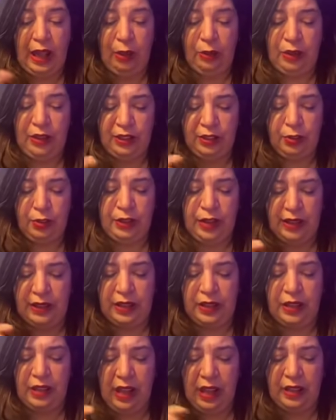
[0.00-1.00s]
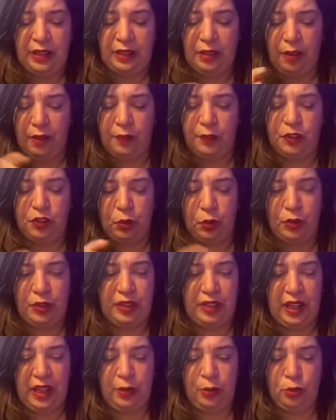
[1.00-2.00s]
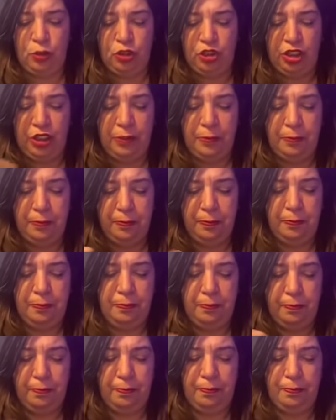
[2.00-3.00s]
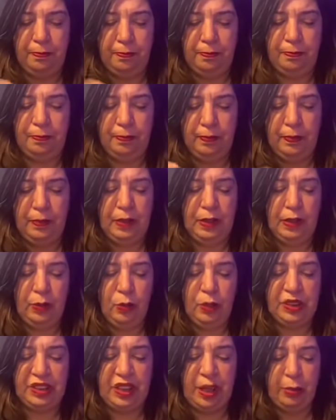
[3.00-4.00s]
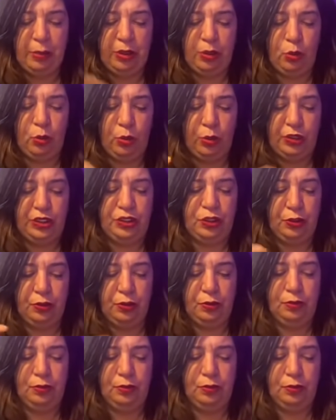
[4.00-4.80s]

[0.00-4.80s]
let's look at the Knight of Swords energy. What's coming towards you?